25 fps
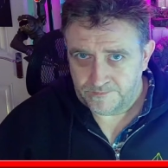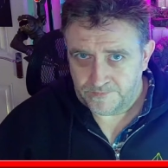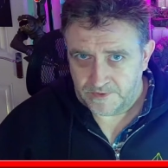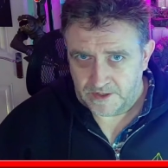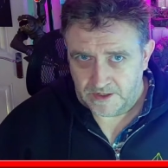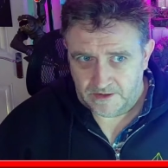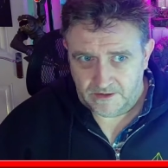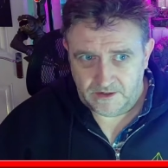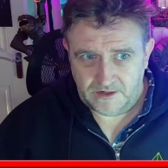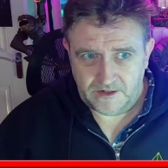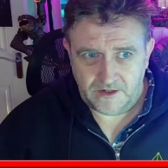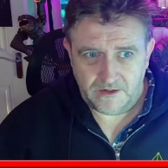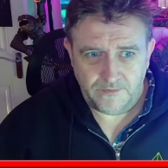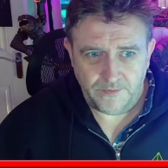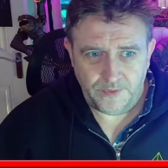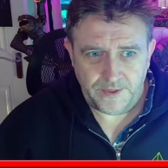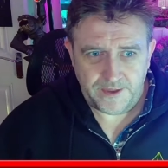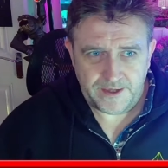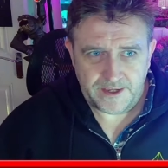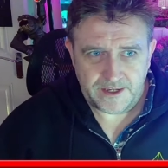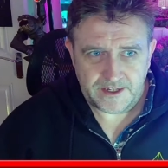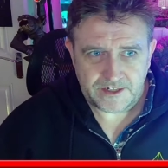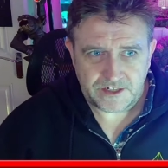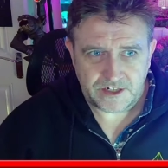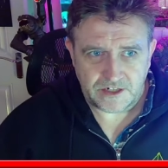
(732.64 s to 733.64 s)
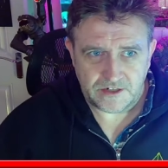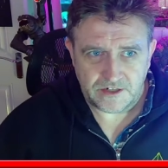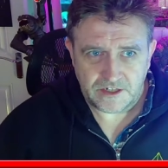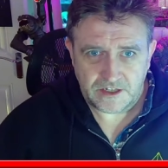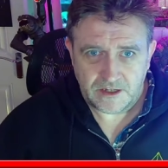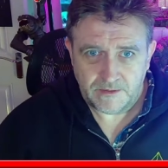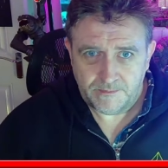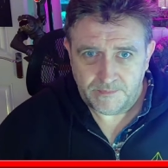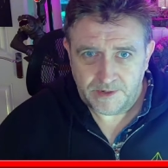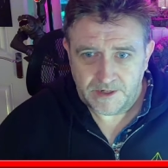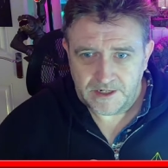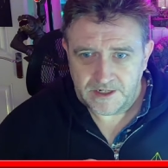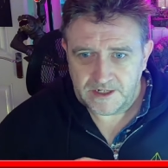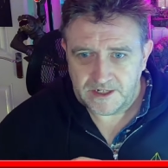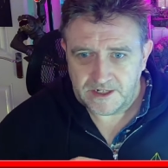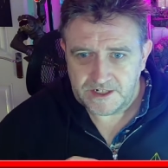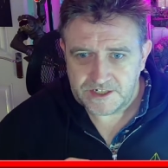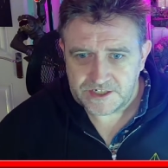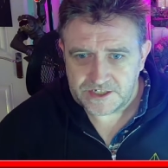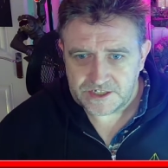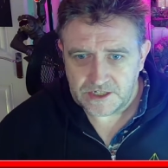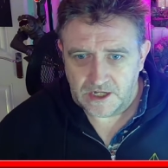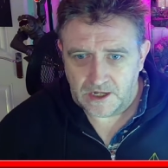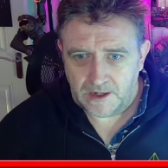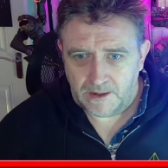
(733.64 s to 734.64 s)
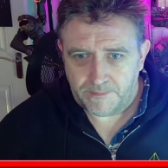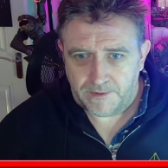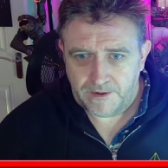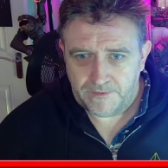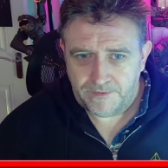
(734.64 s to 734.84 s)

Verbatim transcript: I don't think it's going to completely stop.